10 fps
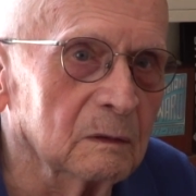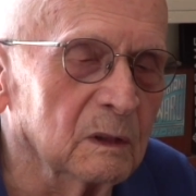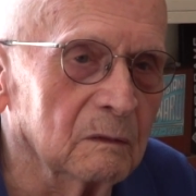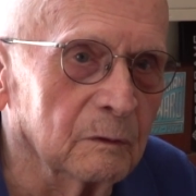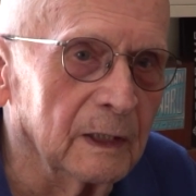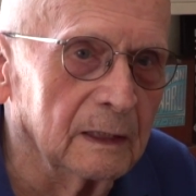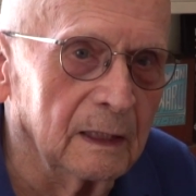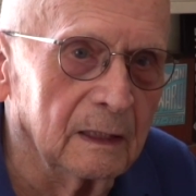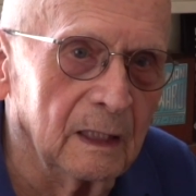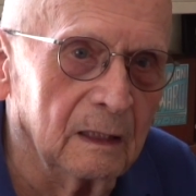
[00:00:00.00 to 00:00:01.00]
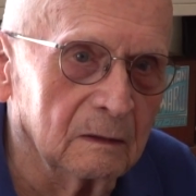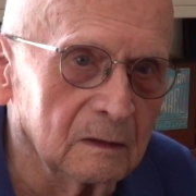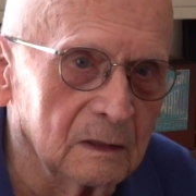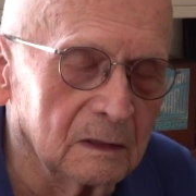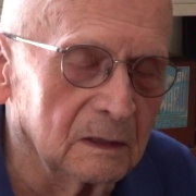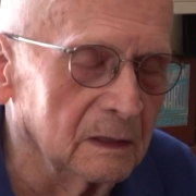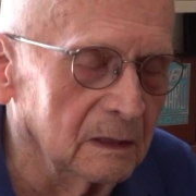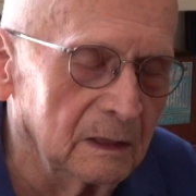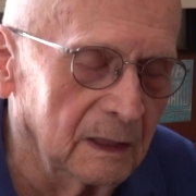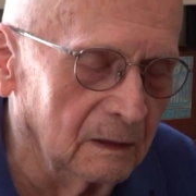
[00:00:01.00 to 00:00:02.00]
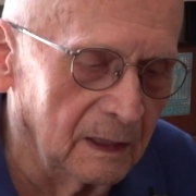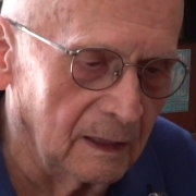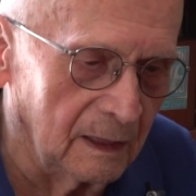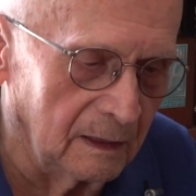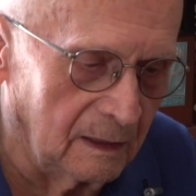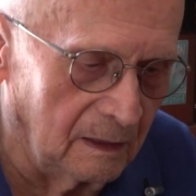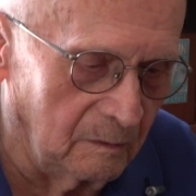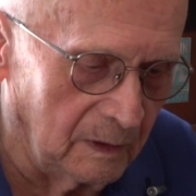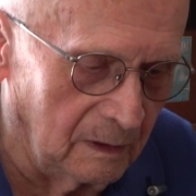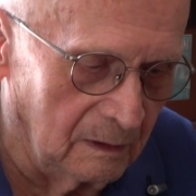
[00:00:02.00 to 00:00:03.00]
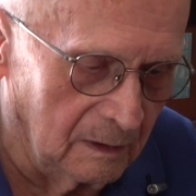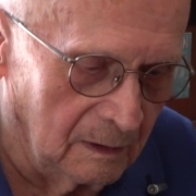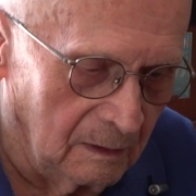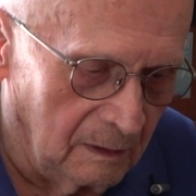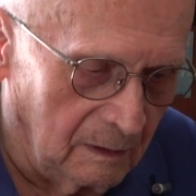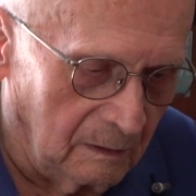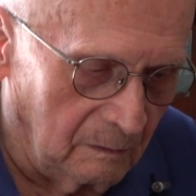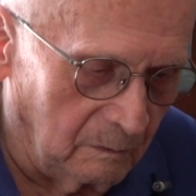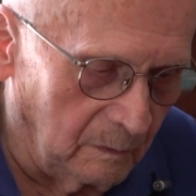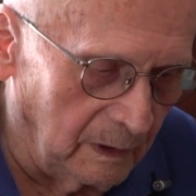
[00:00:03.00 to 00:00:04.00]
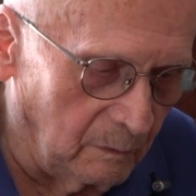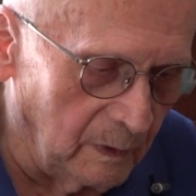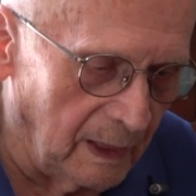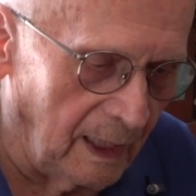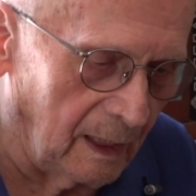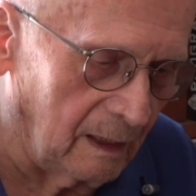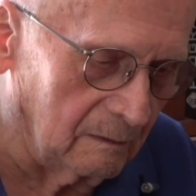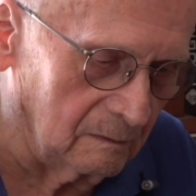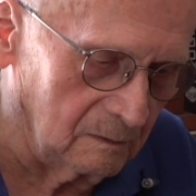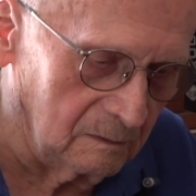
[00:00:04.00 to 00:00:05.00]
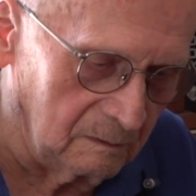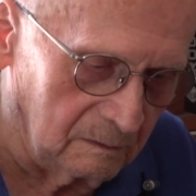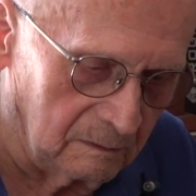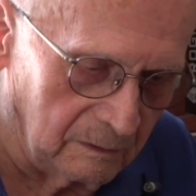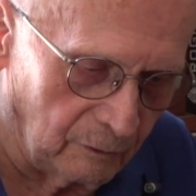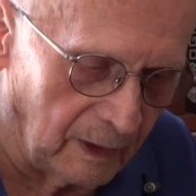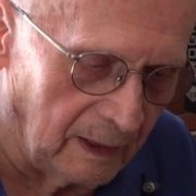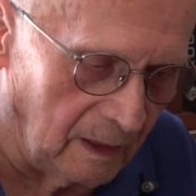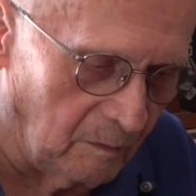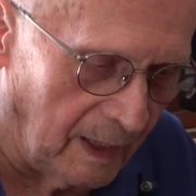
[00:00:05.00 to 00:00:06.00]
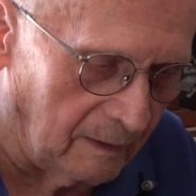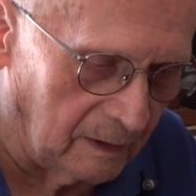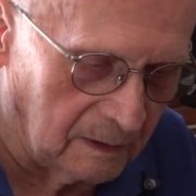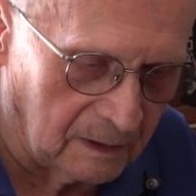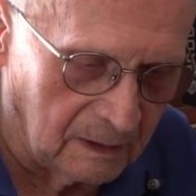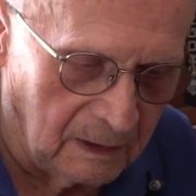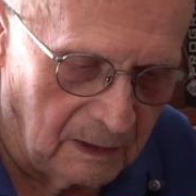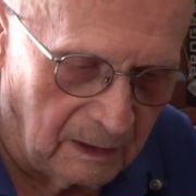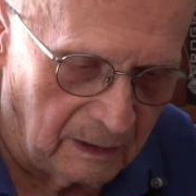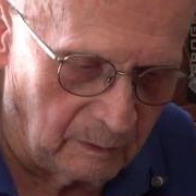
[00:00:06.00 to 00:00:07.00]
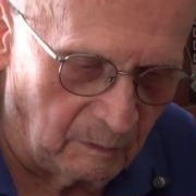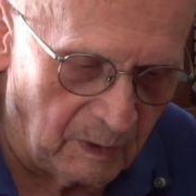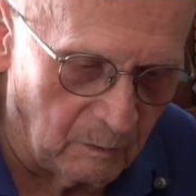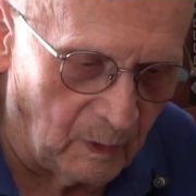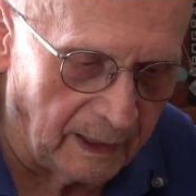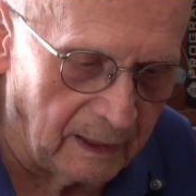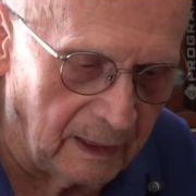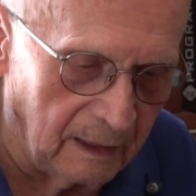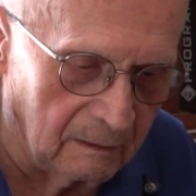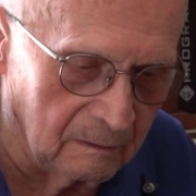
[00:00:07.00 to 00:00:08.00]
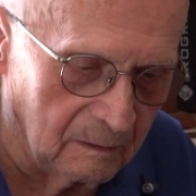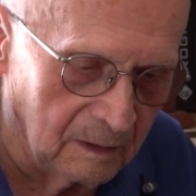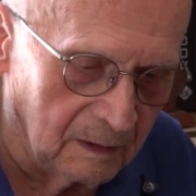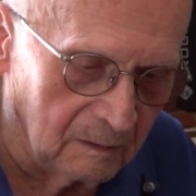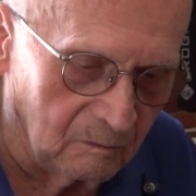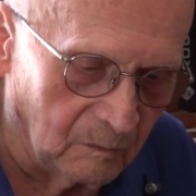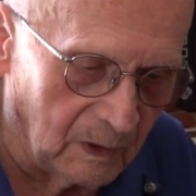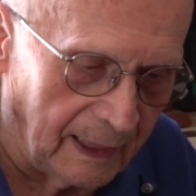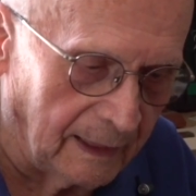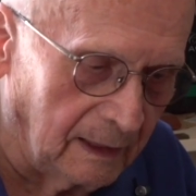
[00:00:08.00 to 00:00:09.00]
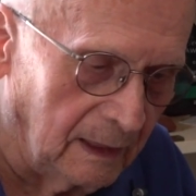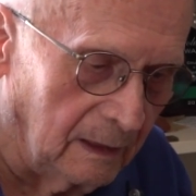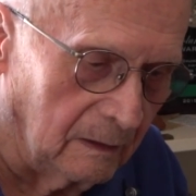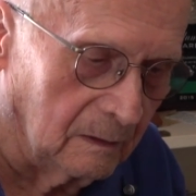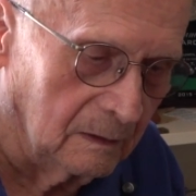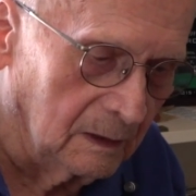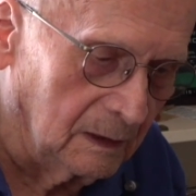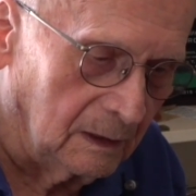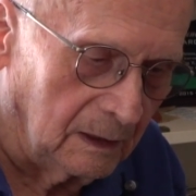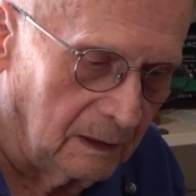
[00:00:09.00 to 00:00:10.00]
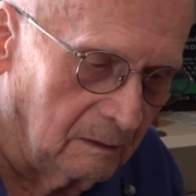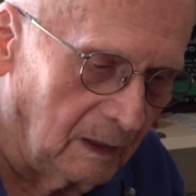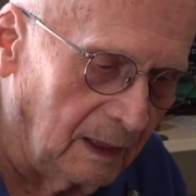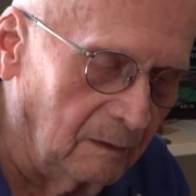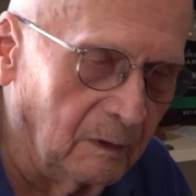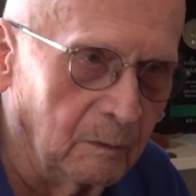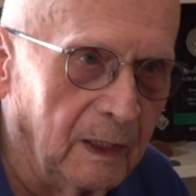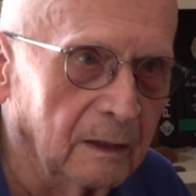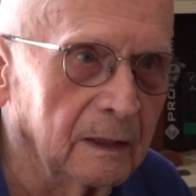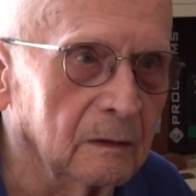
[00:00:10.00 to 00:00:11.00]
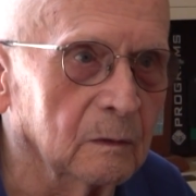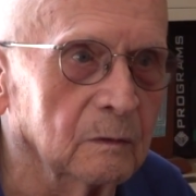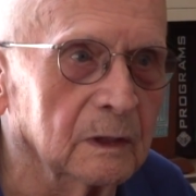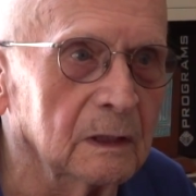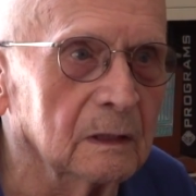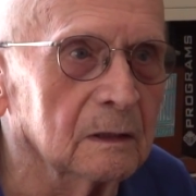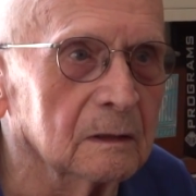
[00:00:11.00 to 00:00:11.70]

You wouldn't find that now because it's nothing like that. But when we had our training barracks, there would be white here, black here, and Native American over here.